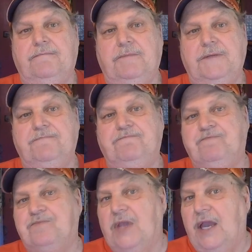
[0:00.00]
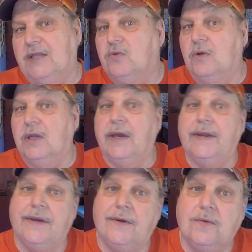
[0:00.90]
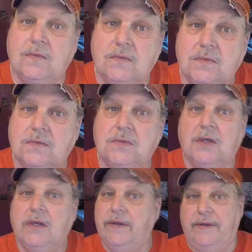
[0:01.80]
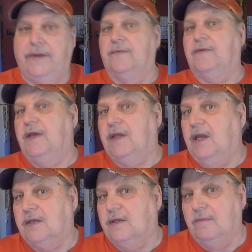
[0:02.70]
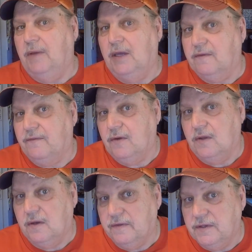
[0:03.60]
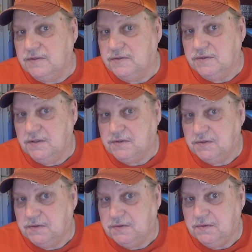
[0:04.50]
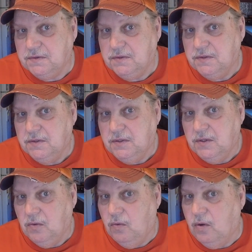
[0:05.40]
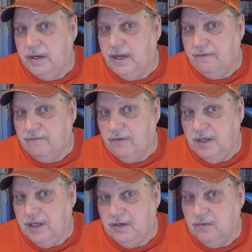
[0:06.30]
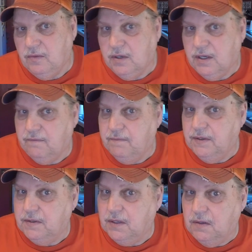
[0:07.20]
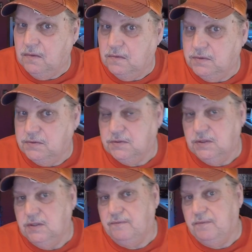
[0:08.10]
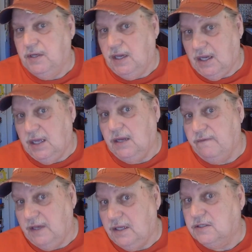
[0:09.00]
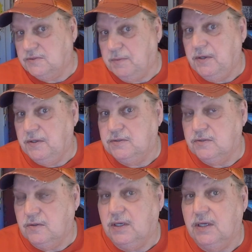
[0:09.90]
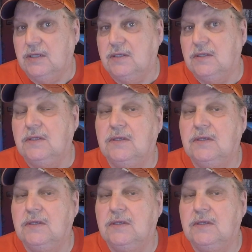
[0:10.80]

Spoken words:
But that's what I know, and don't take that to the bank, for a lot of this is just what I've read and what I've been told and stuff. But I have had experience in drying, and